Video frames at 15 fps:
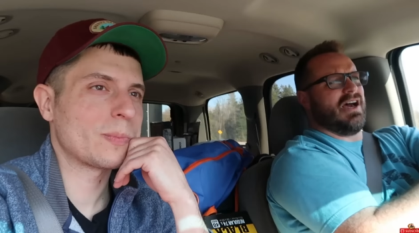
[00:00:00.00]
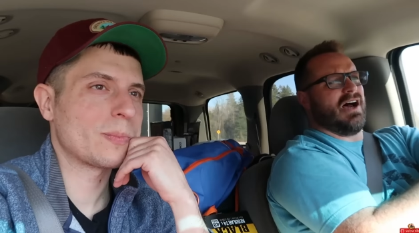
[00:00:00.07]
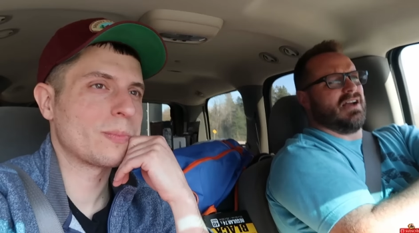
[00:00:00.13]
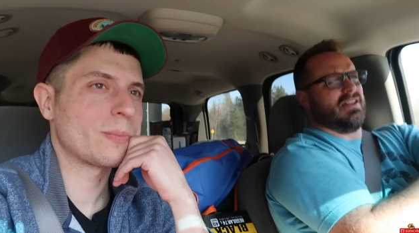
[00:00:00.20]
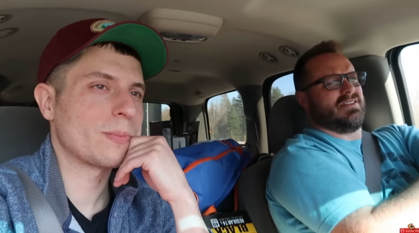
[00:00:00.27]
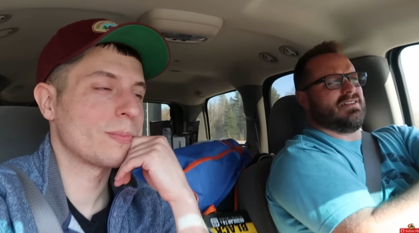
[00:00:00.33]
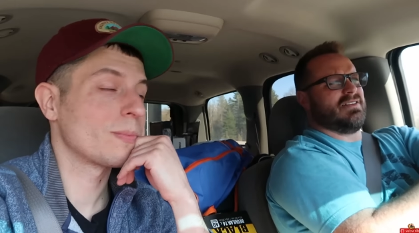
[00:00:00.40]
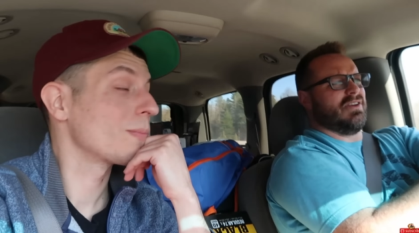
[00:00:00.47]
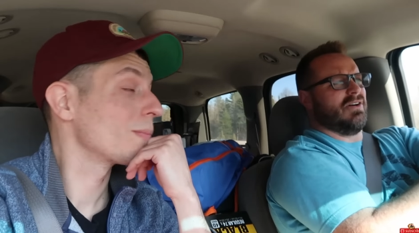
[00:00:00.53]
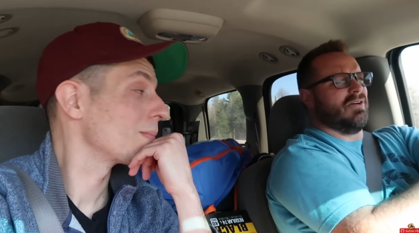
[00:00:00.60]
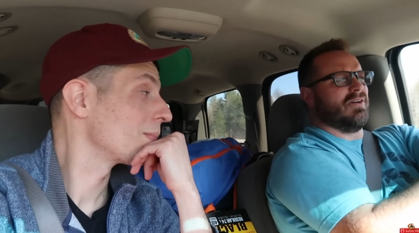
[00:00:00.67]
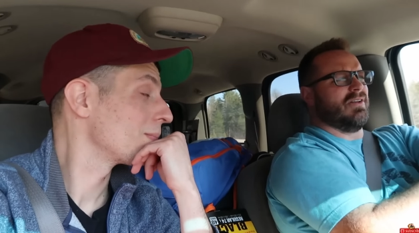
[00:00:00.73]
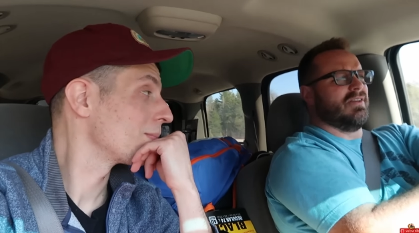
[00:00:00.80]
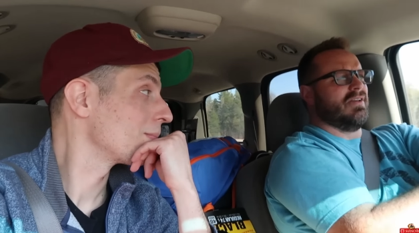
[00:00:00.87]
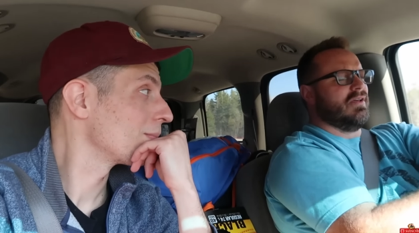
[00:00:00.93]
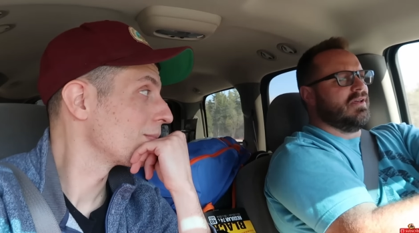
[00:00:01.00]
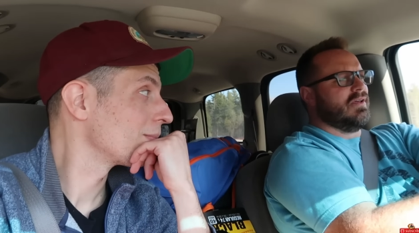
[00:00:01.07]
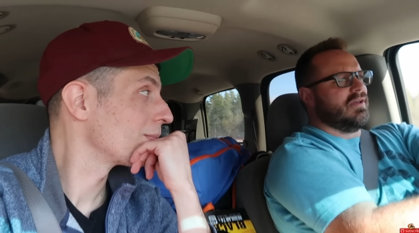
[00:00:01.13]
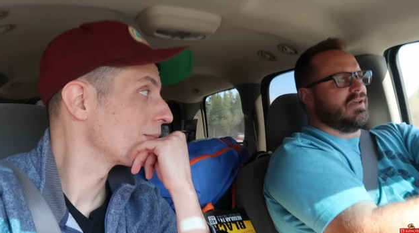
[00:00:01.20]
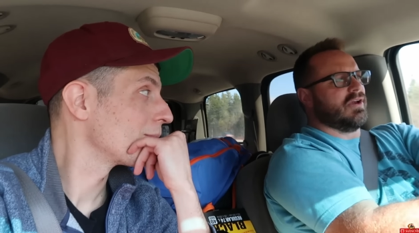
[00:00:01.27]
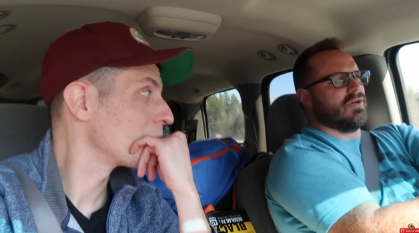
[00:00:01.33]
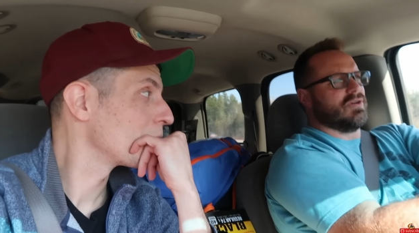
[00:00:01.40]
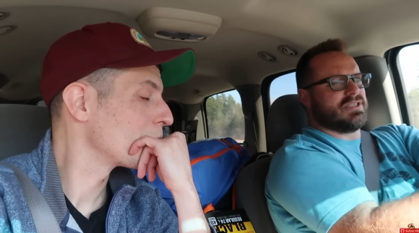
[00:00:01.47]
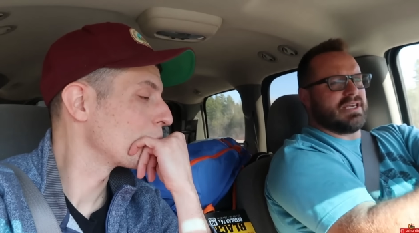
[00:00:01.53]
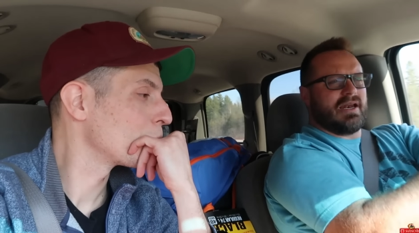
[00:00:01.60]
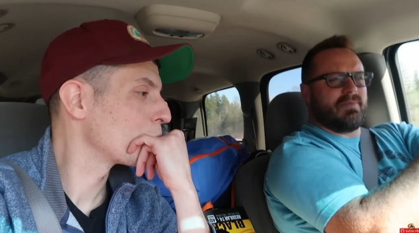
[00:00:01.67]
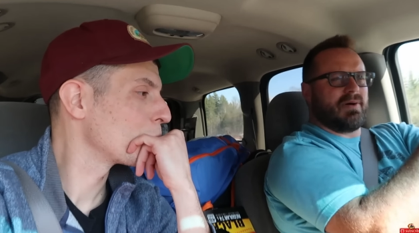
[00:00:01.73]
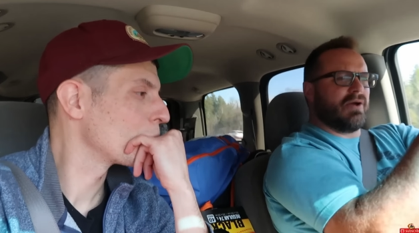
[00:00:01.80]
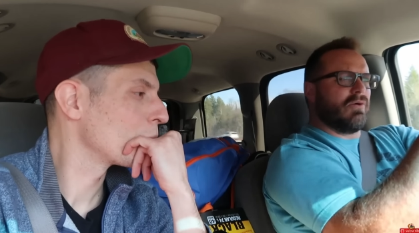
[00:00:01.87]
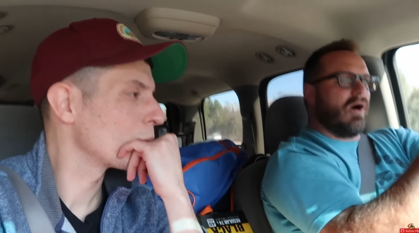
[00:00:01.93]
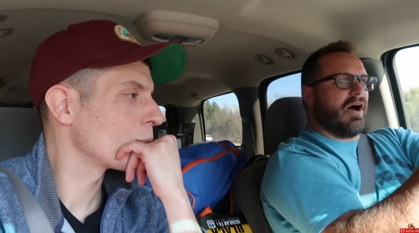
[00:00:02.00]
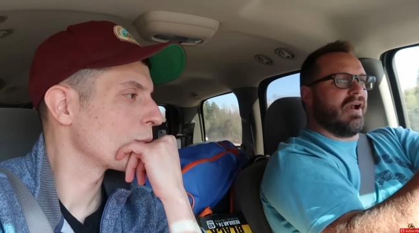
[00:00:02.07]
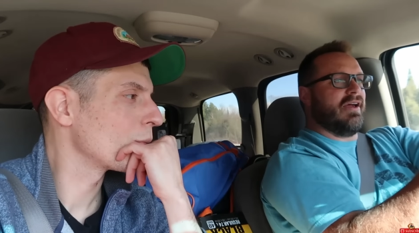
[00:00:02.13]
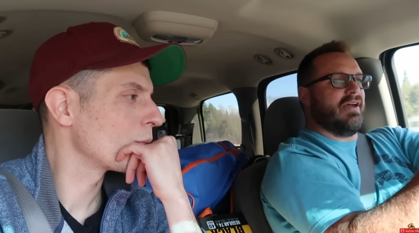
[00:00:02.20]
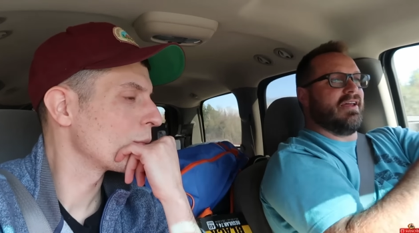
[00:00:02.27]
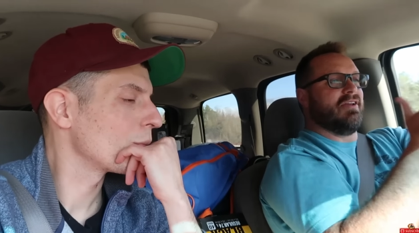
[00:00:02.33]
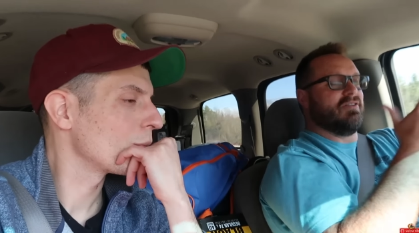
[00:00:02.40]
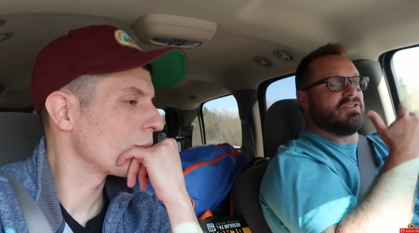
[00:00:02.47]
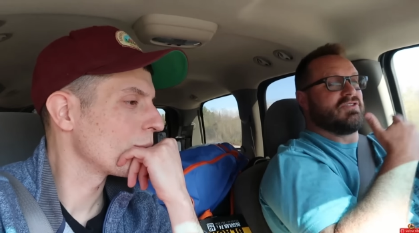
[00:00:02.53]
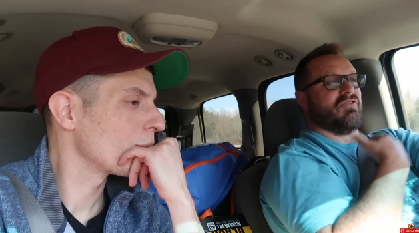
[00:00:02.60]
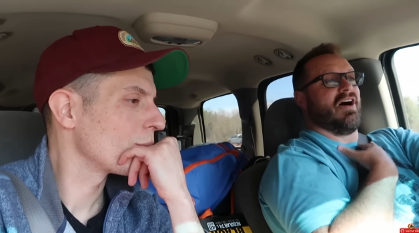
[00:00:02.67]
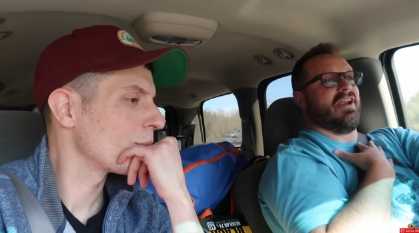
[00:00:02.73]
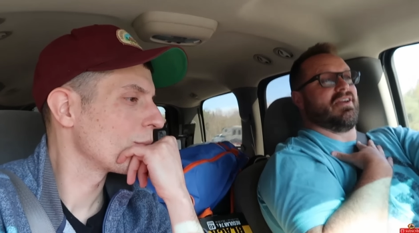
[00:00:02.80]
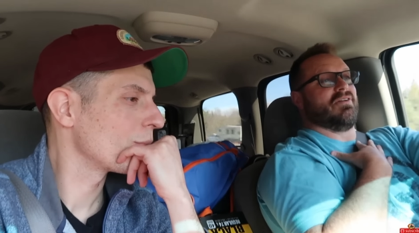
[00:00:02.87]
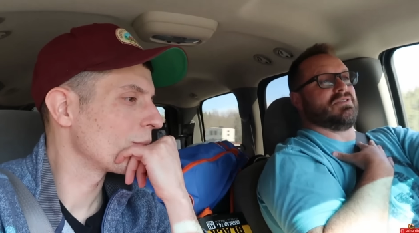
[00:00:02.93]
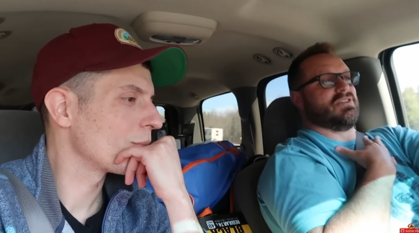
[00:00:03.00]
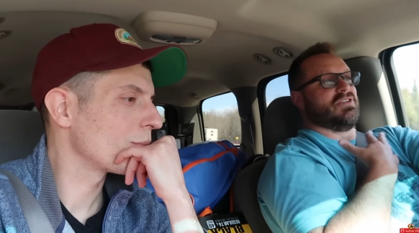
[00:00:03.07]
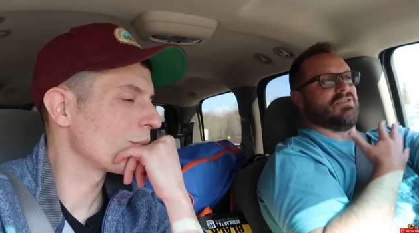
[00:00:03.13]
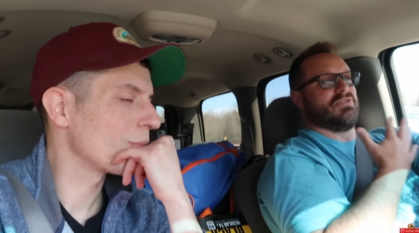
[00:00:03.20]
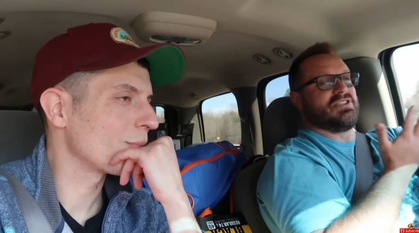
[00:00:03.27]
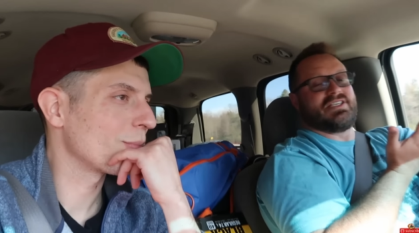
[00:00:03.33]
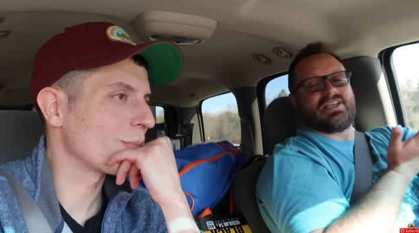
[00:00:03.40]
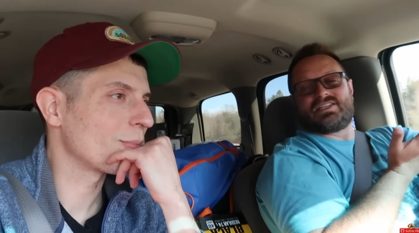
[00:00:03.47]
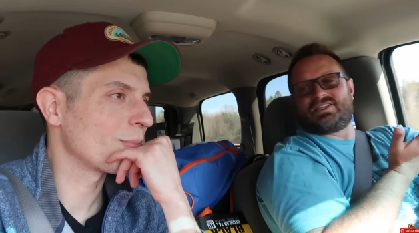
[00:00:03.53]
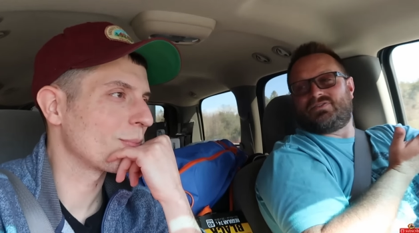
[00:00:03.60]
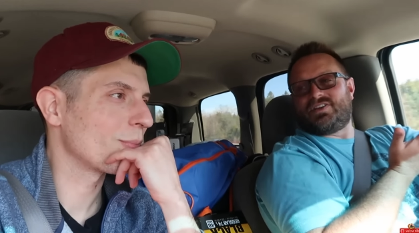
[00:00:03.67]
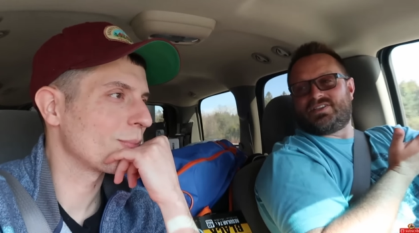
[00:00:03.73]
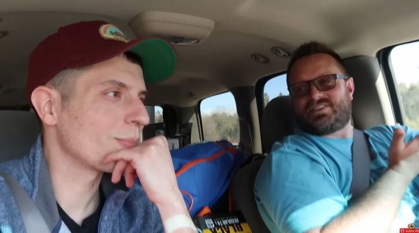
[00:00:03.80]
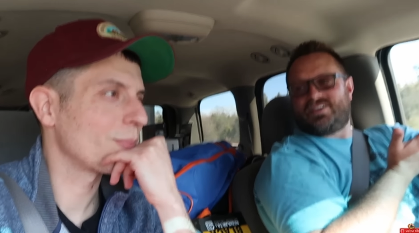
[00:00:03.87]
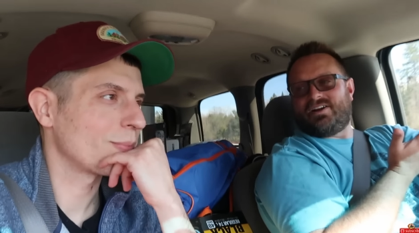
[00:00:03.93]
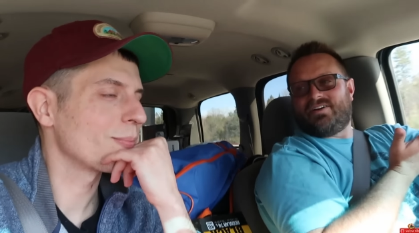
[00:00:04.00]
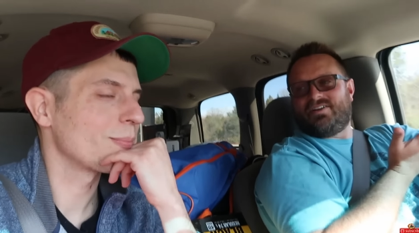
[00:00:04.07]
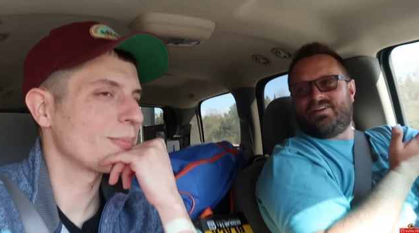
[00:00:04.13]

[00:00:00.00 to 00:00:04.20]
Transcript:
Speaker 1: nuts, you know, and he goes, anybody want it? And it was funny, it was, there were six of us there.